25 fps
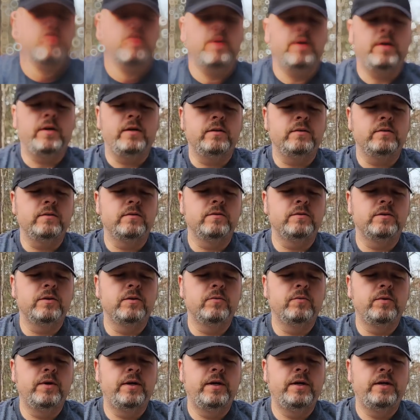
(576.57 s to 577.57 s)
right.
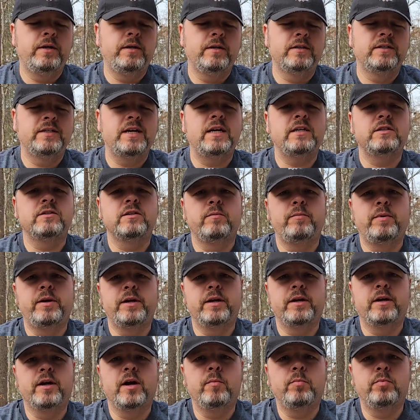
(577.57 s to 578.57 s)
So it's actually
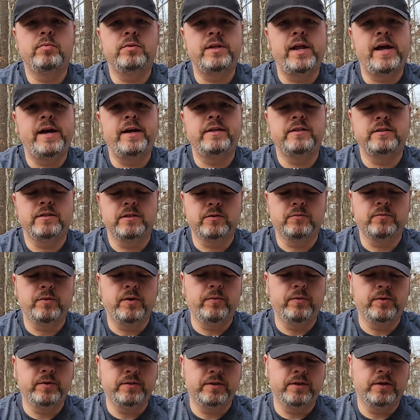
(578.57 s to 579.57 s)
been a couple of days since we
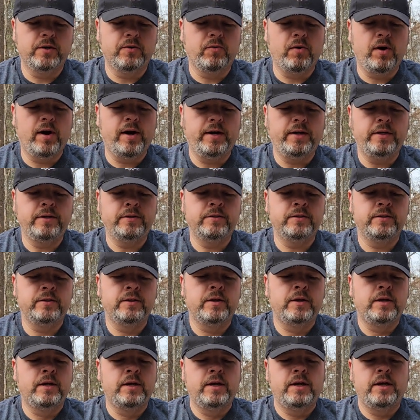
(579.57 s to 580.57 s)
went to the range,
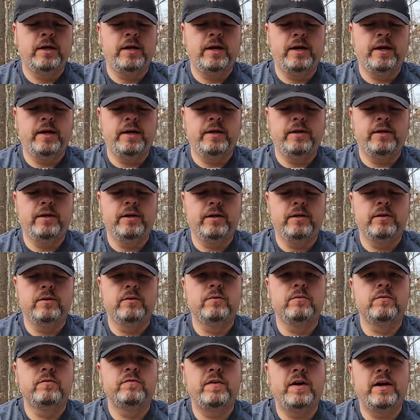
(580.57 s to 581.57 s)
and
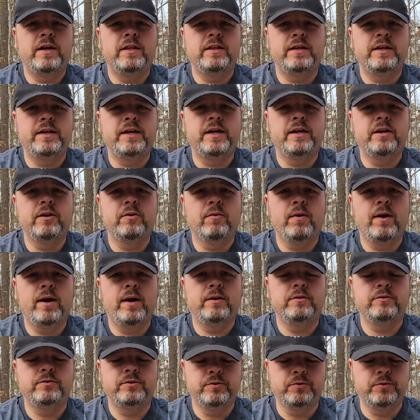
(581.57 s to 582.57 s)
finally getting
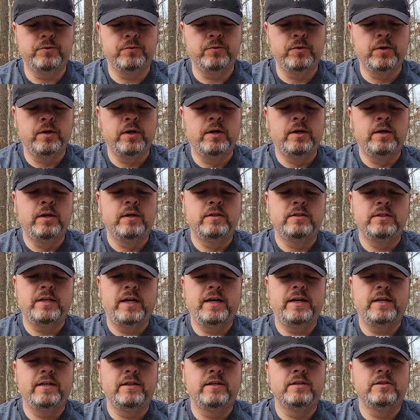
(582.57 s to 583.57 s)
around to
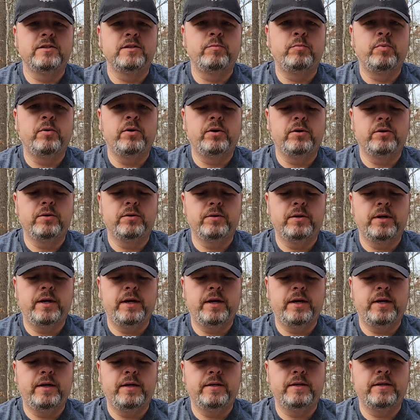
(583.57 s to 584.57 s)
taking this apart
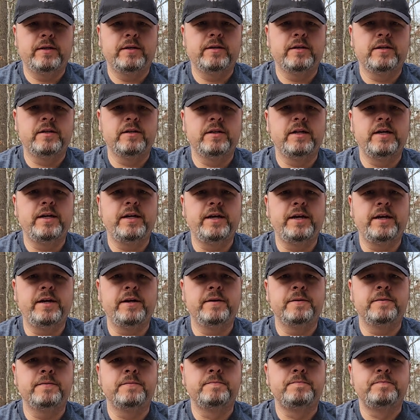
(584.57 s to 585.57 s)
and cleaning
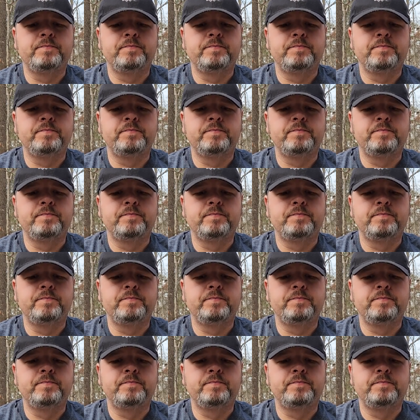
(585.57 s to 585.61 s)
it.